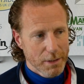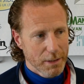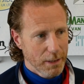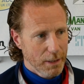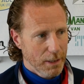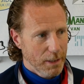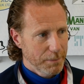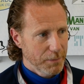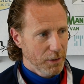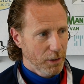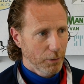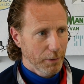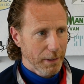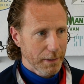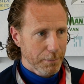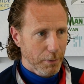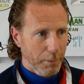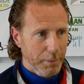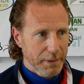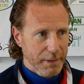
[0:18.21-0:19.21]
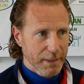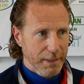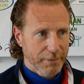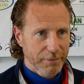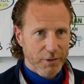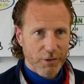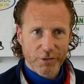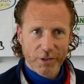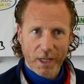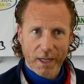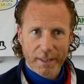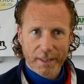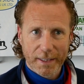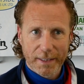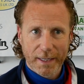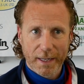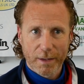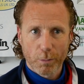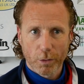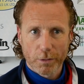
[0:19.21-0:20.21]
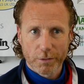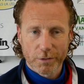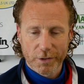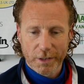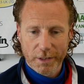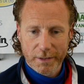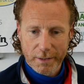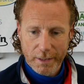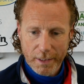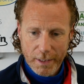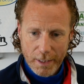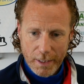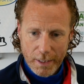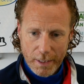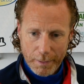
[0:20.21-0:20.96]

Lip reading: and you know, they probably didn't have the Saturday they wanted,